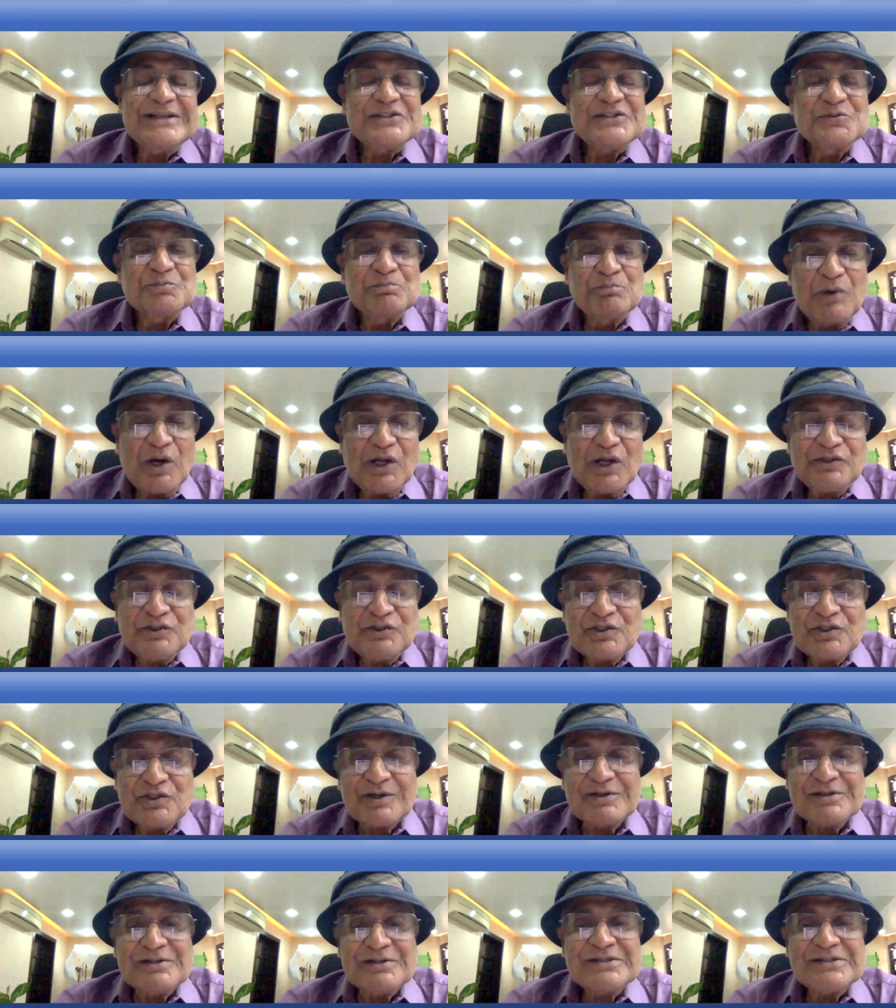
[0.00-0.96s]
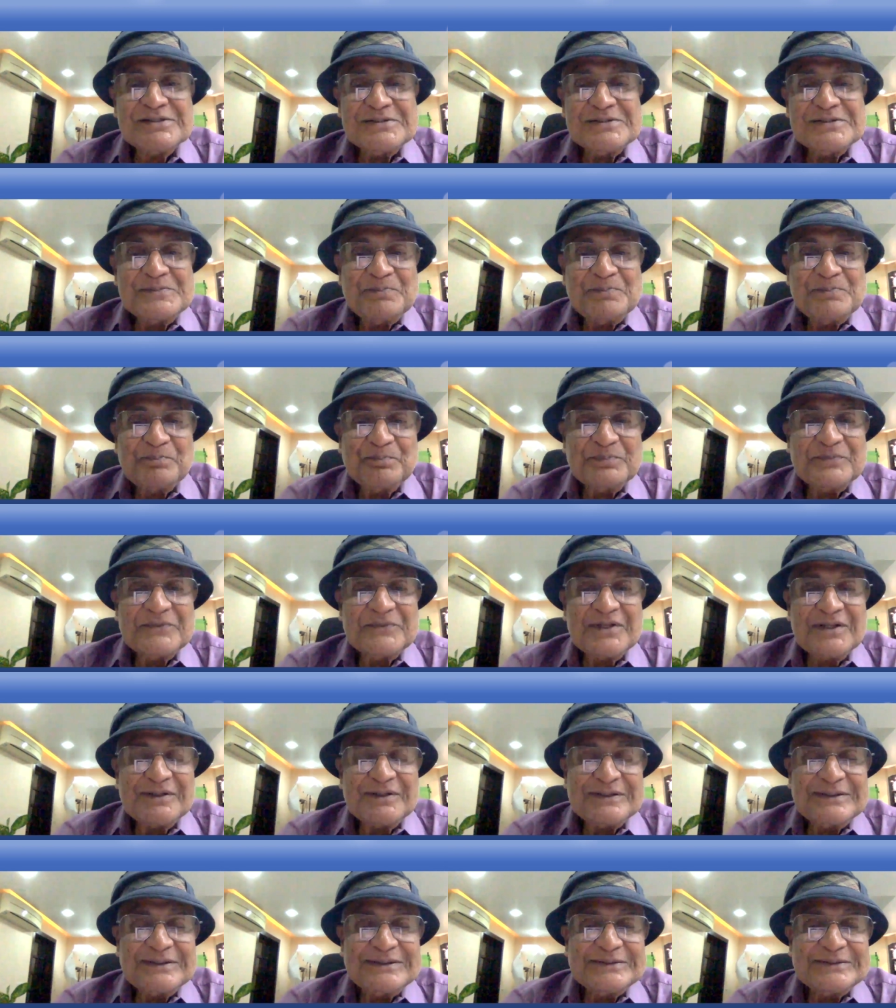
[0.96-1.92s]
his mantras
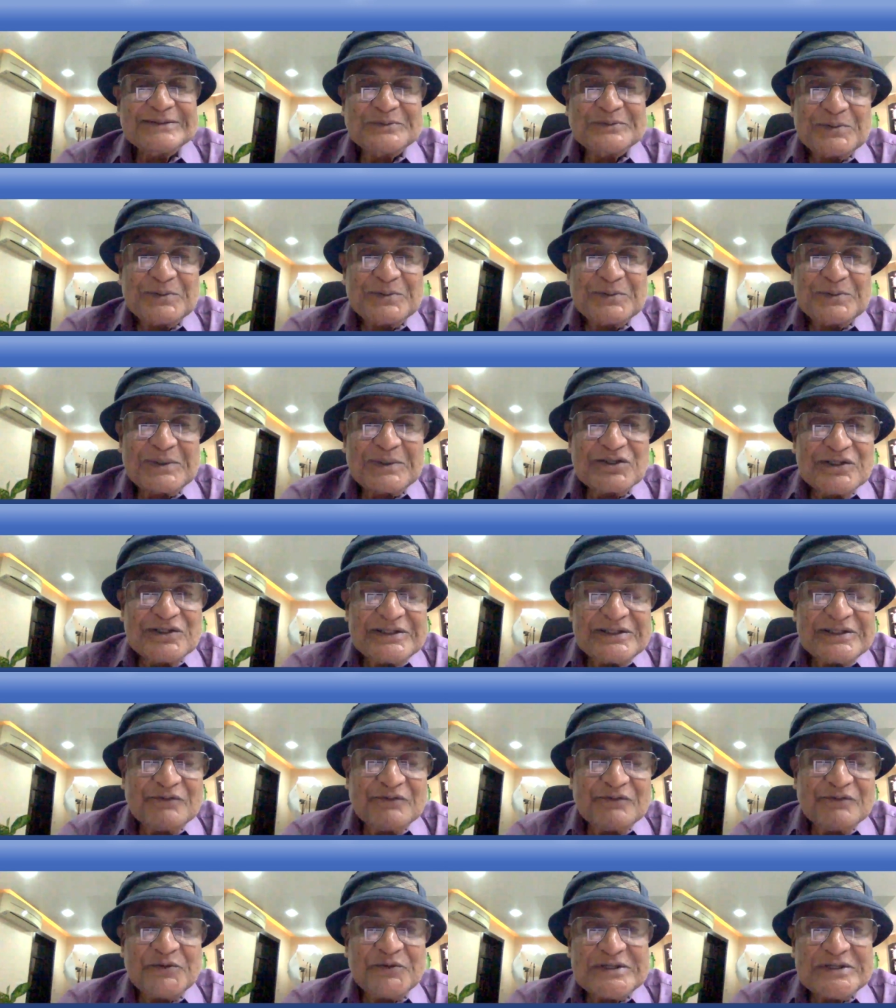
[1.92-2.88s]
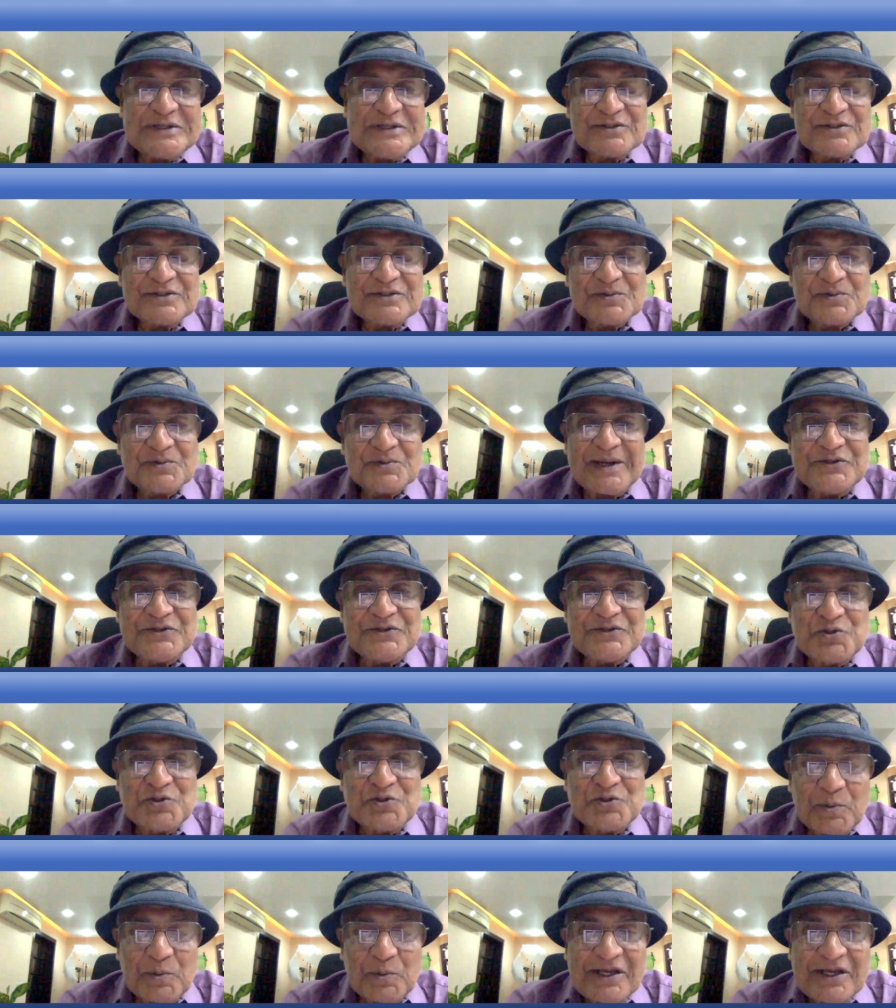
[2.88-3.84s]
work in a very
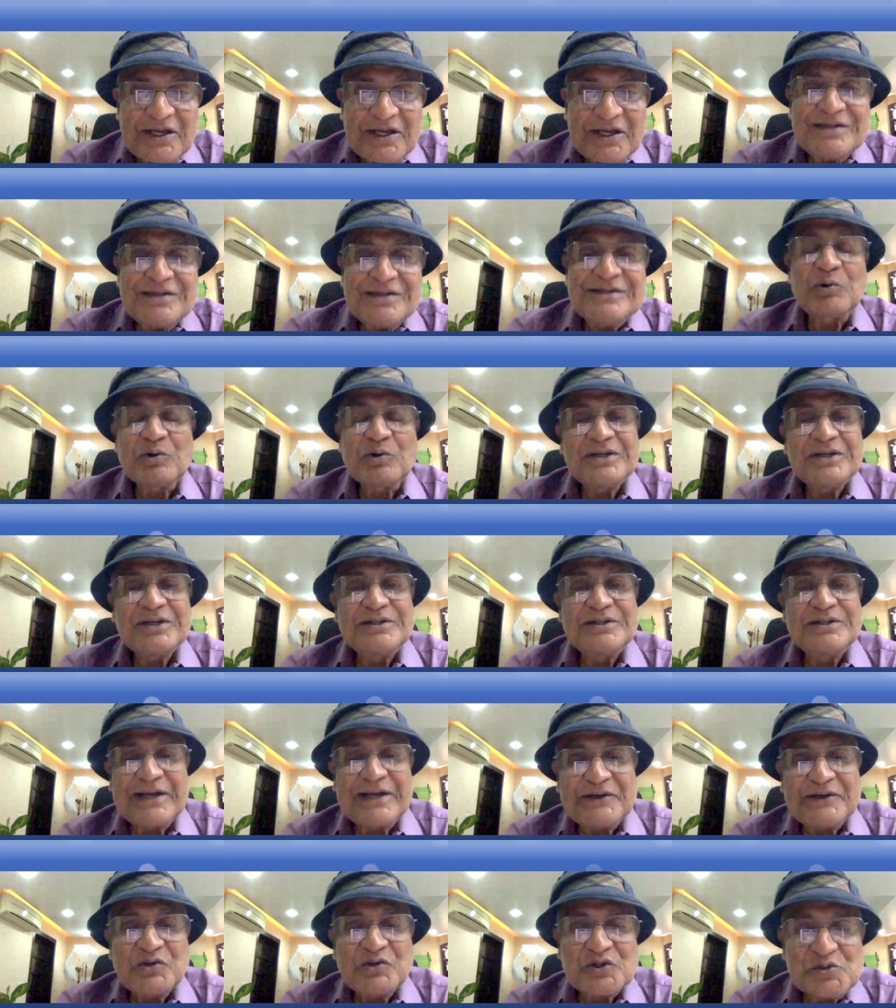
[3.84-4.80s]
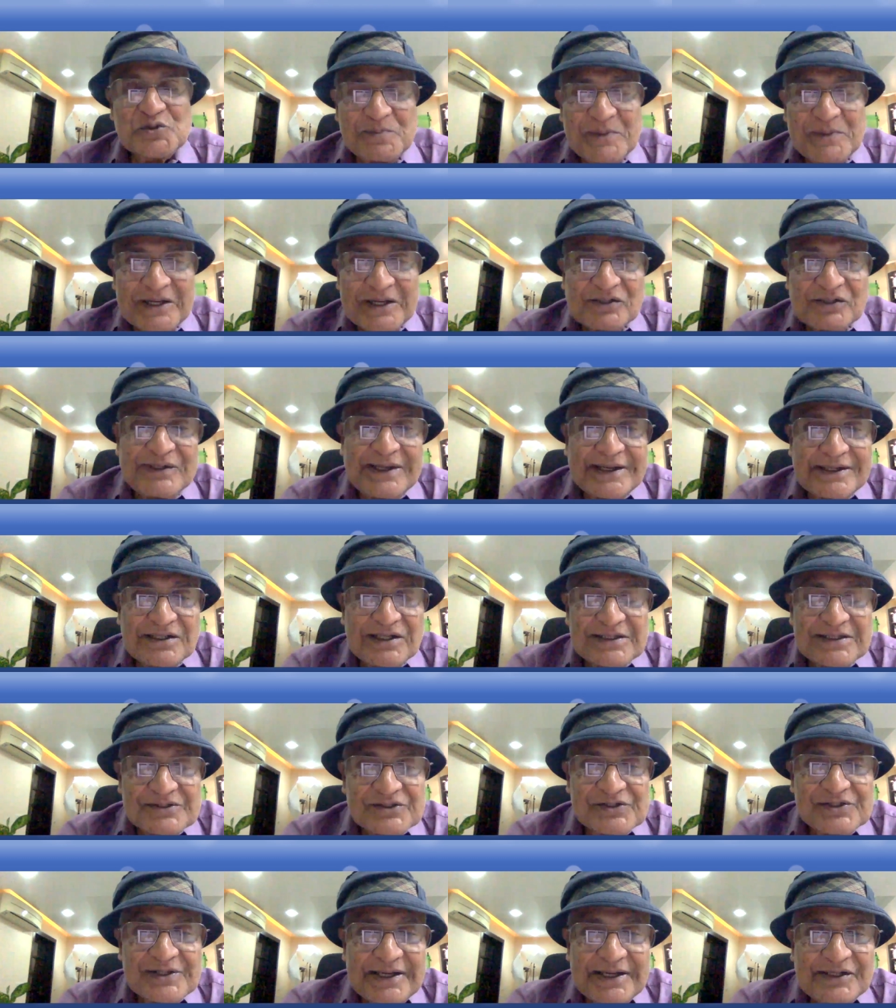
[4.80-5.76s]
strange way. Only in retrospect I
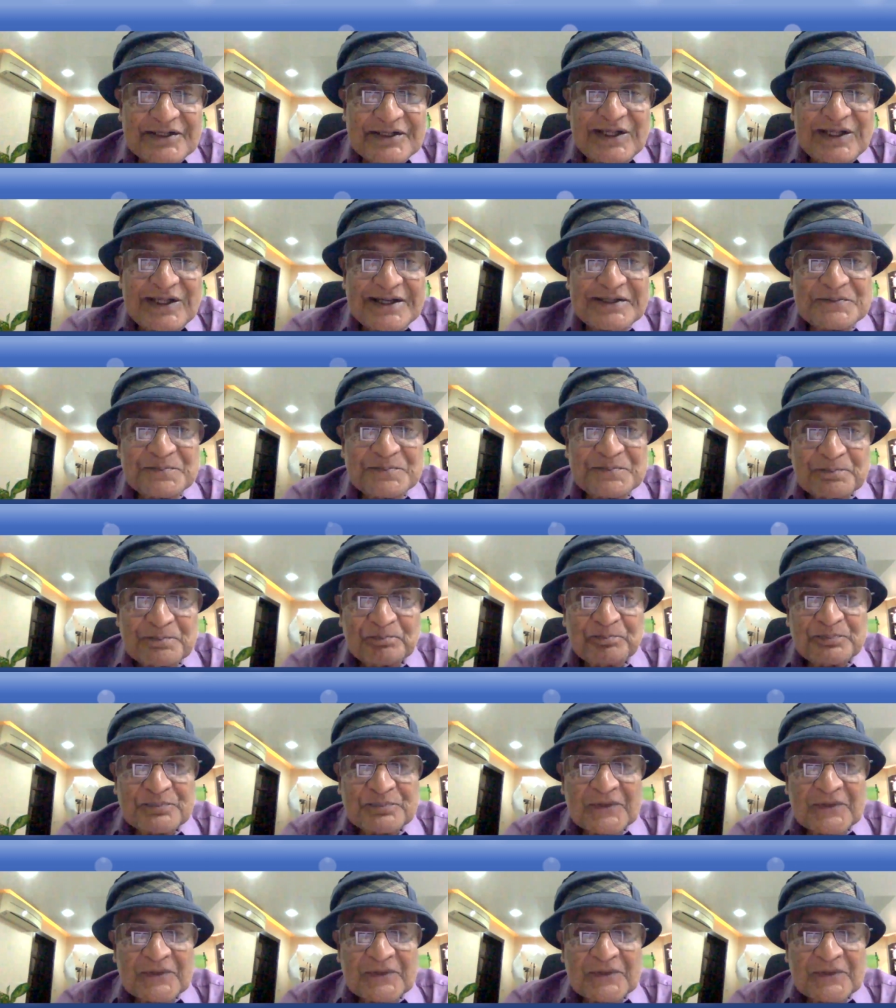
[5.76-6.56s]
can say that.